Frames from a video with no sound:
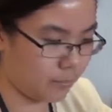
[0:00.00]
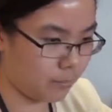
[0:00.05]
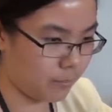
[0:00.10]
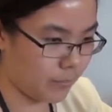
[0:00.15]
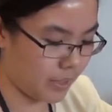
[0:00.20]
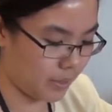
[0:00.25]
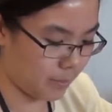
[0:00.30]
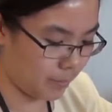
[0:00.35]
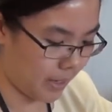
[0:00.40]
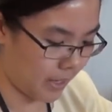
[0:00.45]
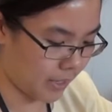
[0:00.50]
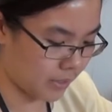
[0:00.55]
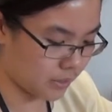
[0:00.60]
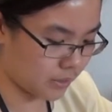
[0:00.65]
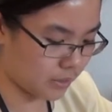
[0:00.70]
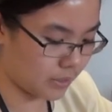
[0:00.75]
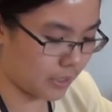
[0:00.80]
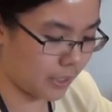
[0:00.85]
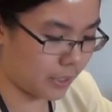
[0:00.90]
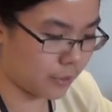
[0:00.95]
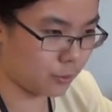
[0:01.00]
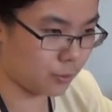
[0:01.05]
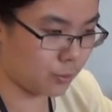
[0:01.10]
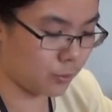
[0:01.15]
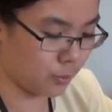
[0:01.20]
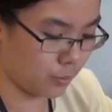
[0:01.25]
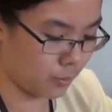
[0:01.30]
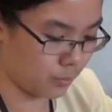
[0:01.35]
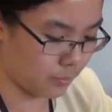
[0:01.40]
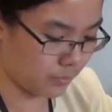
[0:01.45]
minimize
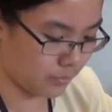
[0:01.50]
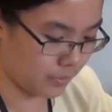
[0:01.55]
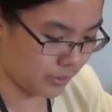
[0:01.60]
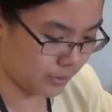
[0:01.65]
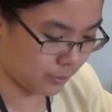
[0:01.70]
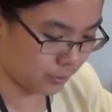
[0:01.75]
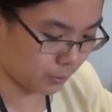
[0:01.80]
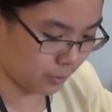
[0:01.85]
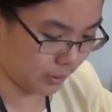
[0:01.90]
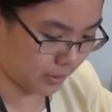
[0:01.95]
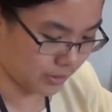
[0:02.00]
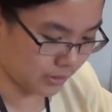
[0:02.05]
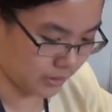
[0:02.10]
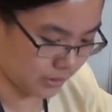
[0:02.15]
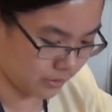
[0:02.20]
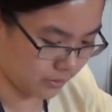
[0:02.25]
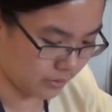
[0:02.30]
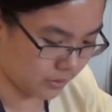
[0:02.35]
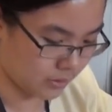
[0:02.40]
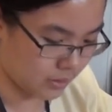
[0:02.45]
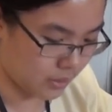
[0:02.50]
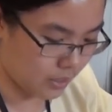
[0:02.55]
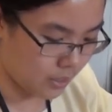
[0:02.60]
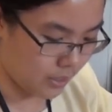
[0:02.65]
classroom distractions.